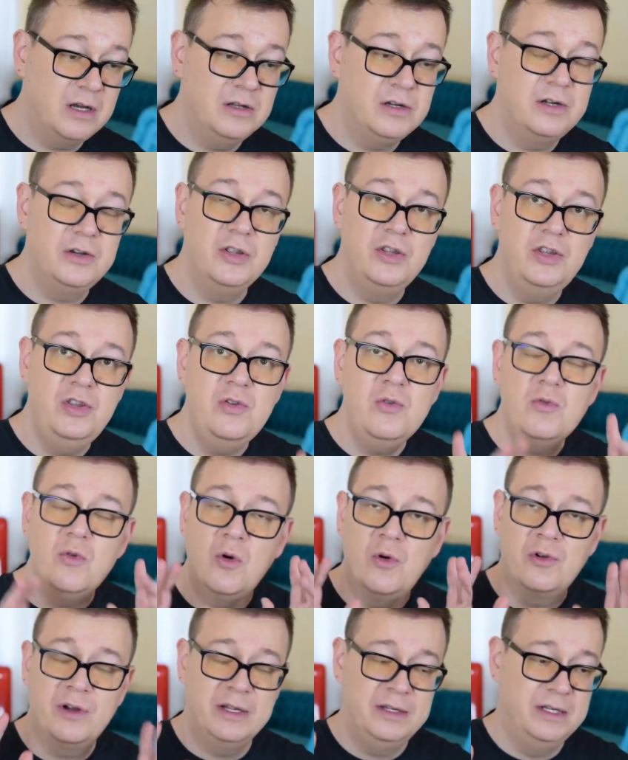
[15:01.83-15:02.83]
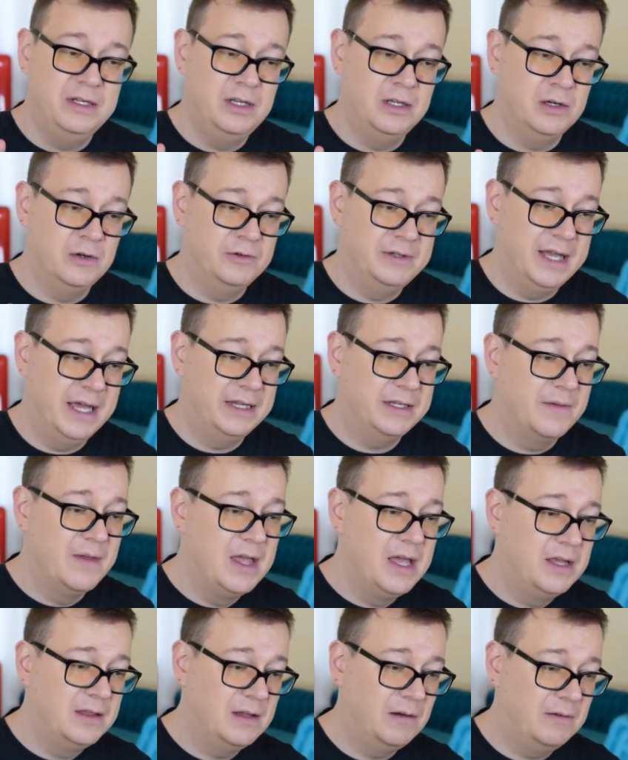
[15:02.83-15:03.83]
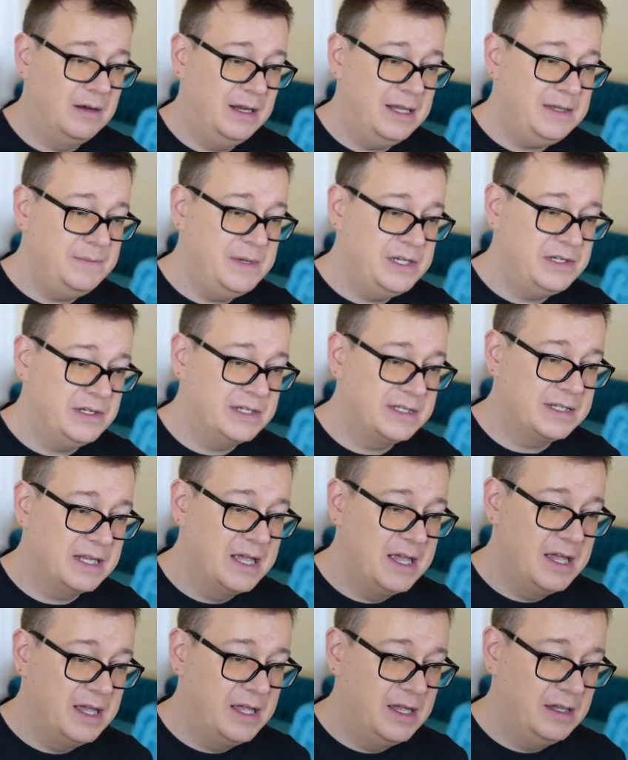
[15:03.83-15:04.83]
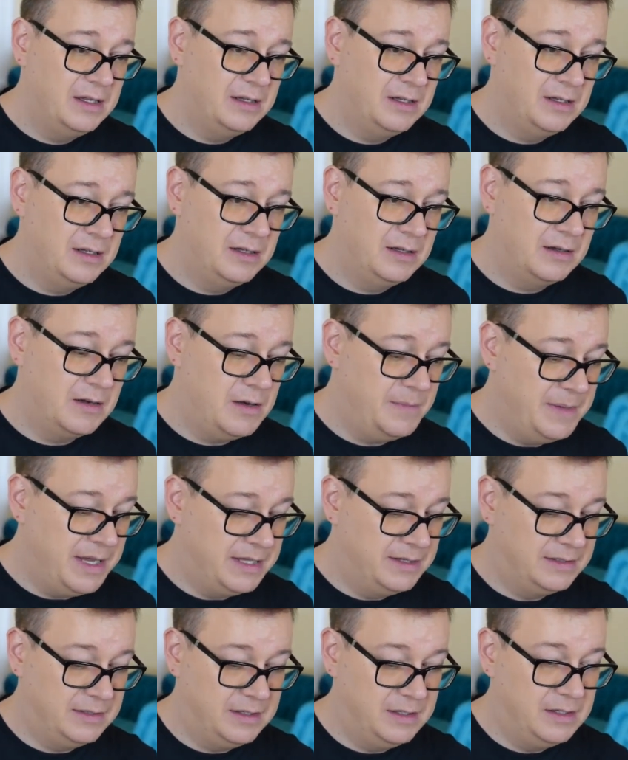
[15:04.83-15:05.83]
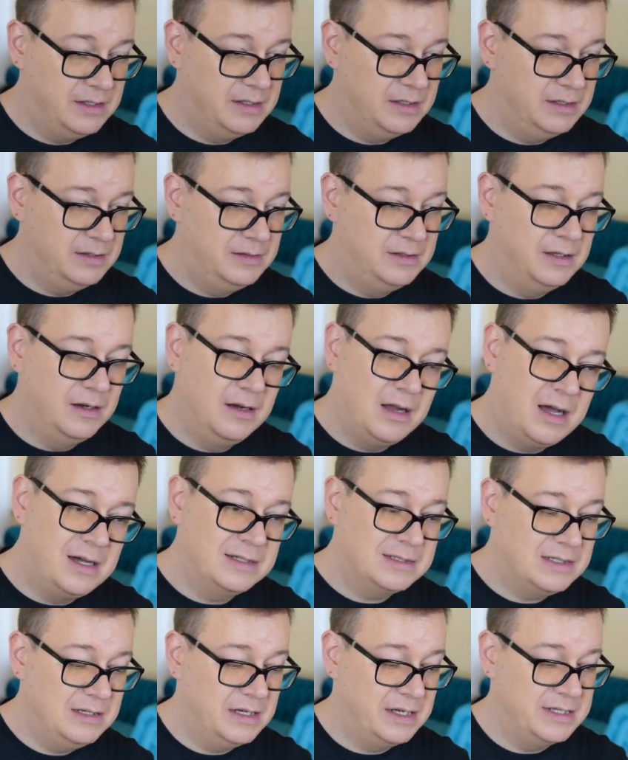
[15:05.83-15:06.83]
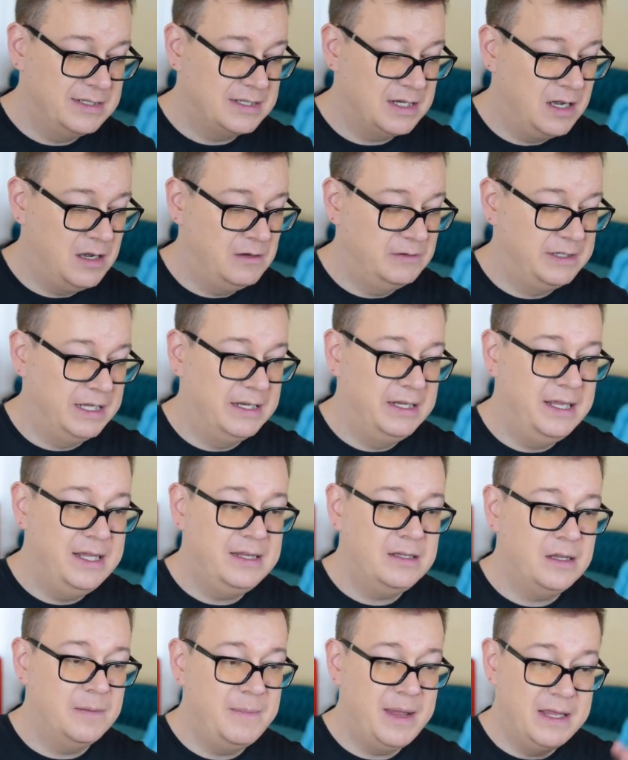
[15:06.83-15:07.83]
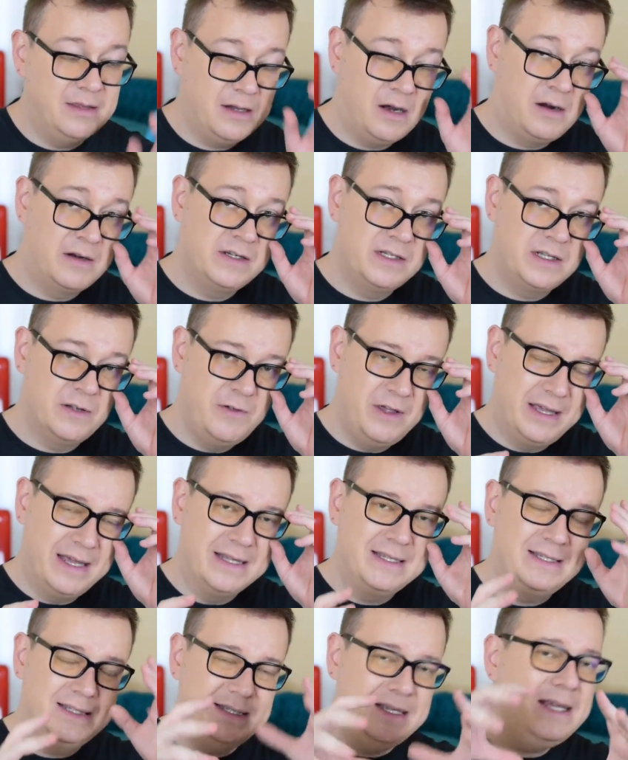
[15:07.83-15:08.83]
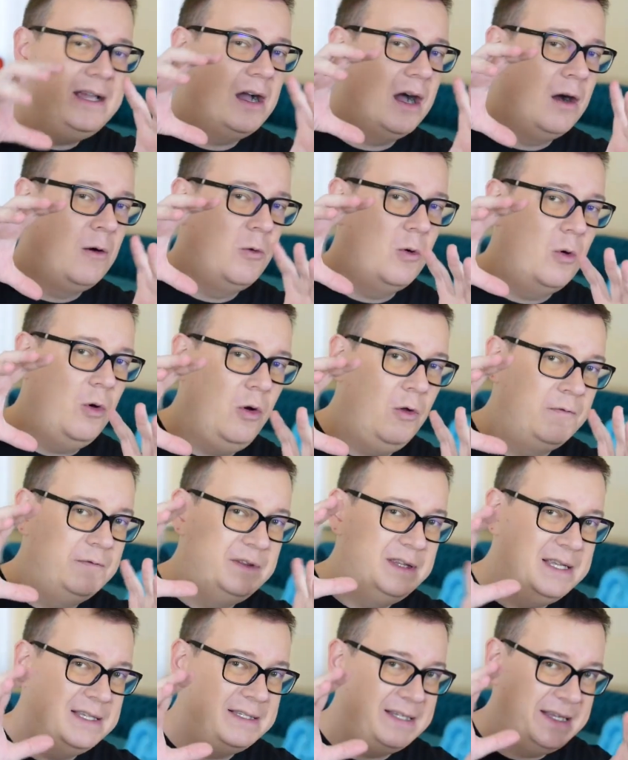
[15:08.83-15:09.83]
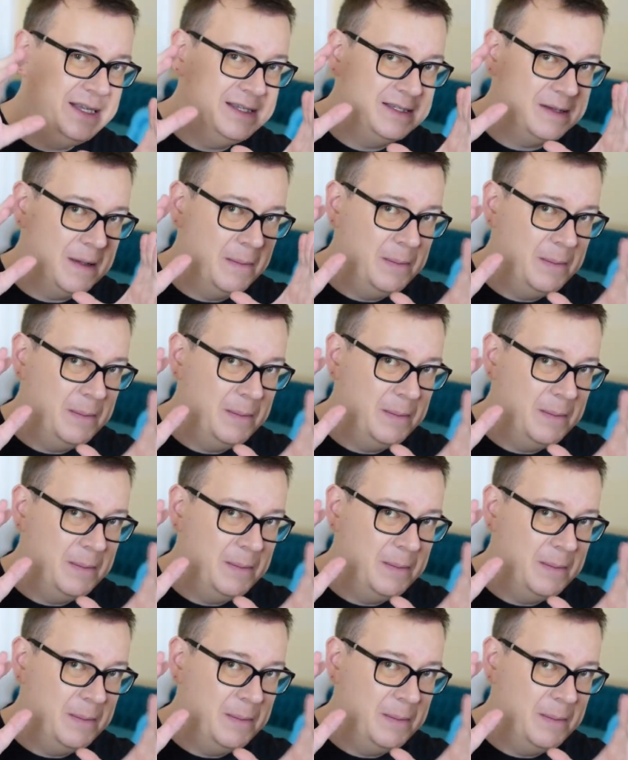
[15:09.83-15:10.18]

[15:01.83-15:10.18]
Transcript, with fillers: color you already know that now let me just uh, comment the last lines out and hit command r so you can see how all of this is